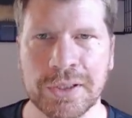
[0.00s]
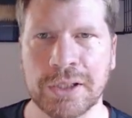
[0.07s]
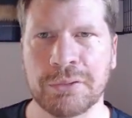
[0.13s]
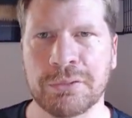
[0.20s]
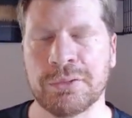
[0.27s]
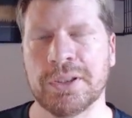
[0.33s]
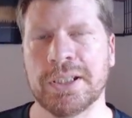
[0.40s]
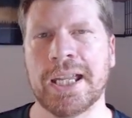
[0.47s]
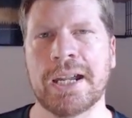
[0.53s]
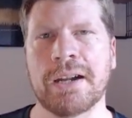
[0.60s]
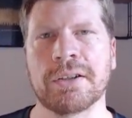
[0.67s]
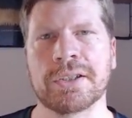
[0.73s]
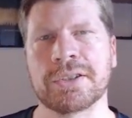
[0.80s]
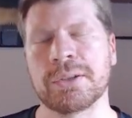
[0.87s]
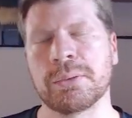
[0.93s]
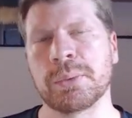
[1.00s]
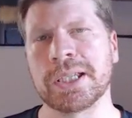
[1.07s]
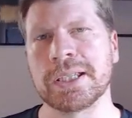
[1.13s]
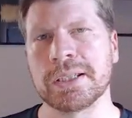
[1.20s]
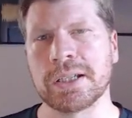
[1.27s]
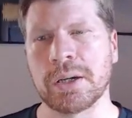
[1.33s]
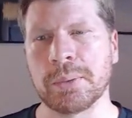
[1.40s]
different areas that we
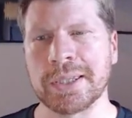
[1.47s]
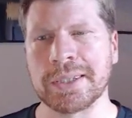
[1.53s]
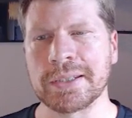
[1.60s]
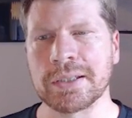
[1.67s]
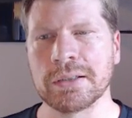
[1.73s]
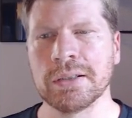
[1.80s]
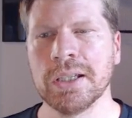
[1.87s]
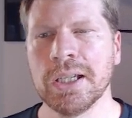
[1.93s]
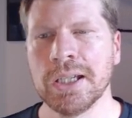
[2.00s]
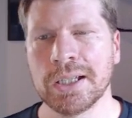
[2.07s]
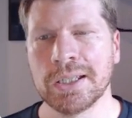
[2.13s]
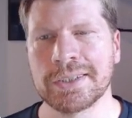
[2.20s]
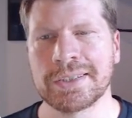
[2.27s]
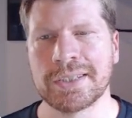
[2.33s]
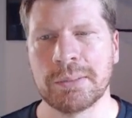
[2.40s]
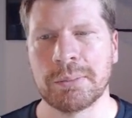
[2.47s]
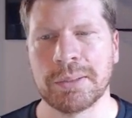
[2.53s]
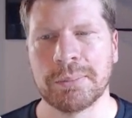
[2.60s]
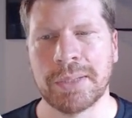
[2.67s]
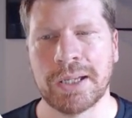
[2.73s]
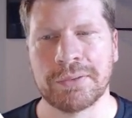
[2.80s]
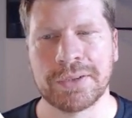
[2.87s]
can go into, and some of
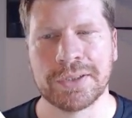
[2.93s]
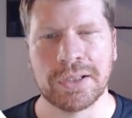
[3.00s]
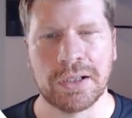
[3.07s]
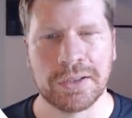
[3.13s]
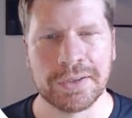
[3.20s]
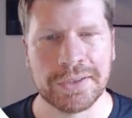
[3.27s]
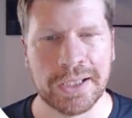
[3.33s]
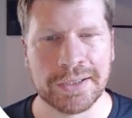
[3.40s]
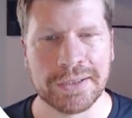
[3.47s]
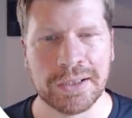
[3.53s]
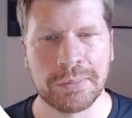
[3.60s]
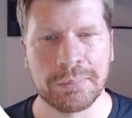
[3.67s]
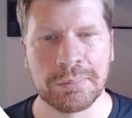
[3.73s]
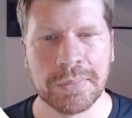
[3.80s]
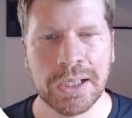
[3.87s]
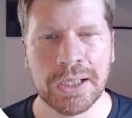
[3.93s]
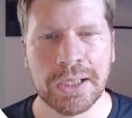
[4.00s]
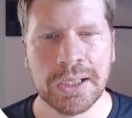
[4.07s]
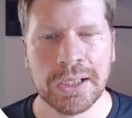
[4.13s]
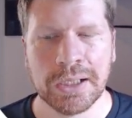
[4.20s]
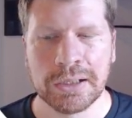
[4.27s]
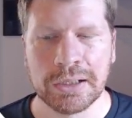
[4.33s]
them have stars next to them.
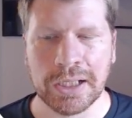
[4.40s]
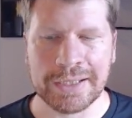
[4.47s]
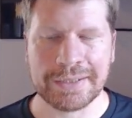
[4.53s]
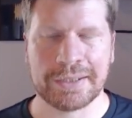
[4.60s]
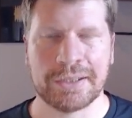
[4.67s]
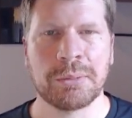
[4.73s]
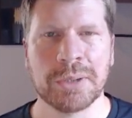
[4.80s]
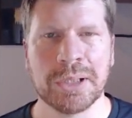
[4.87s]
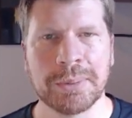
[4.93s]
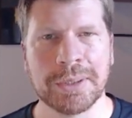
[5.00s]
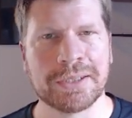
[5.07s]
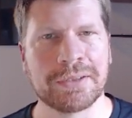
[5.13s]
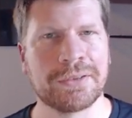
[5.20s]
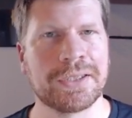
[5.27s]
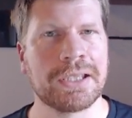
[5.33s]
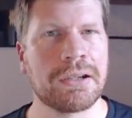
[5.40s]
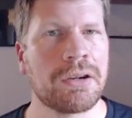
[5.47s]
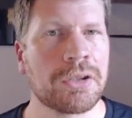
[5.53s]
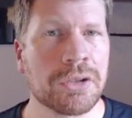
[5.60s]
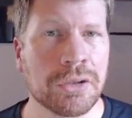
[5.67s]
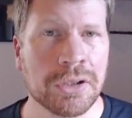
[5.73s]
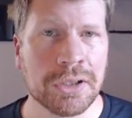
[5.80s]
Like so many bits of
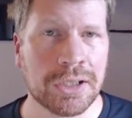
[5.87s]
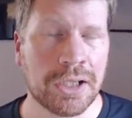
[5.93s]
Xero, you can